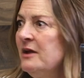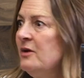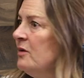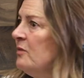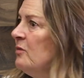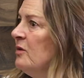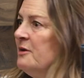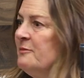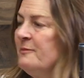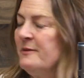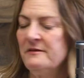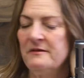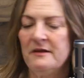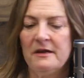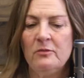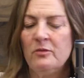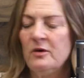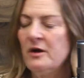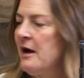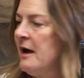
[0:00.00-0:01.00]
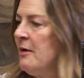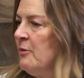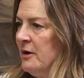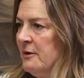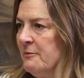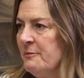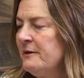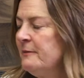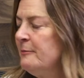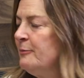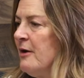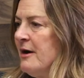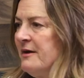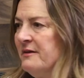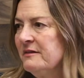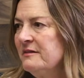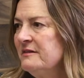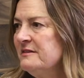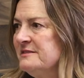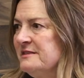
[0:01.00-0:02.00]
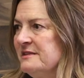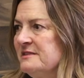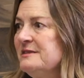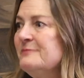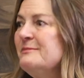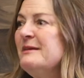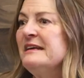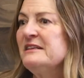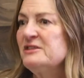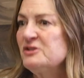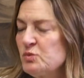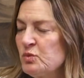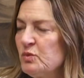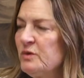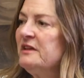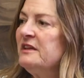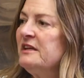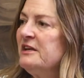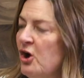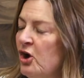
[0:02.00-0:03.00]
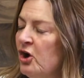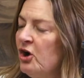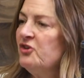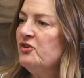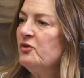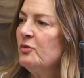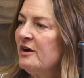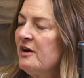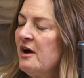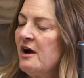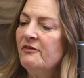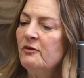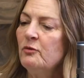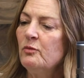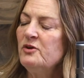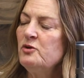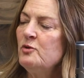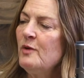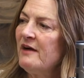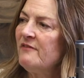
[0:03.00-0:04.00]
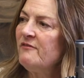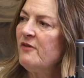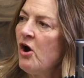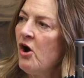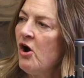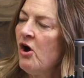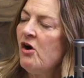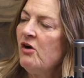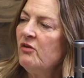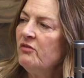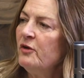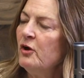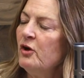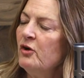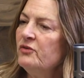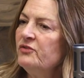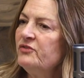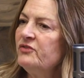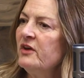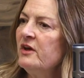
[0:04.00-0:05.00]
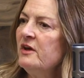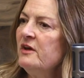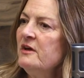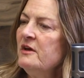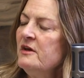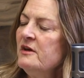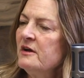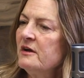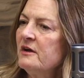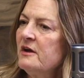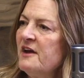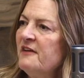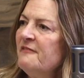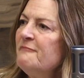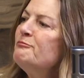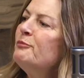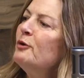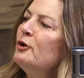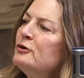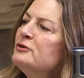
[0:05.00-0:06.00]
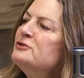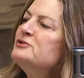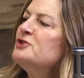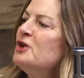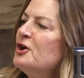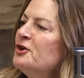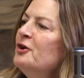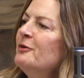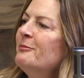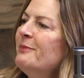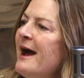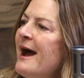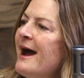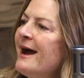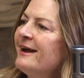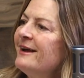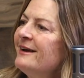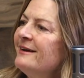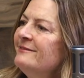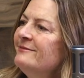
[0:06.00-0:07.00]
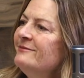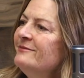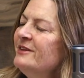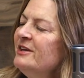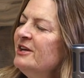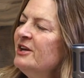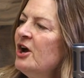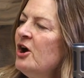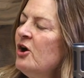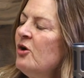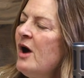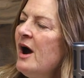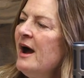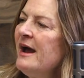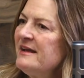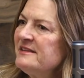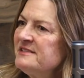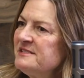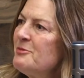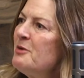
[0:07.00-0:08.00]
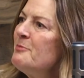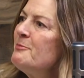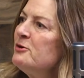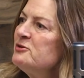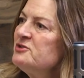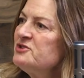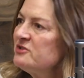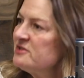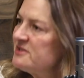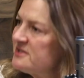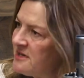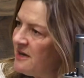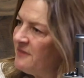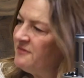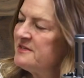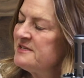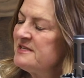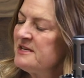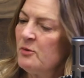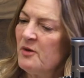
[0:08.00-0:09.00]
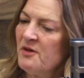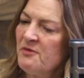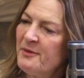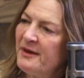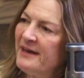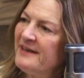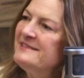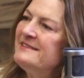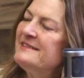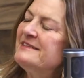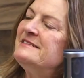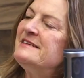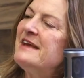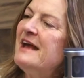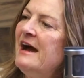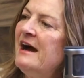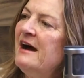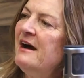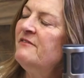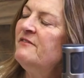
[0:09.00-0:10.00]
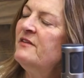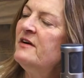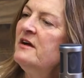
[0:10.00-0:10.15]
I would have been a product of the system. It's really hard to recover when you have all those kind of burdens on your back. I had some emotional stuff to deal with, but I didn't have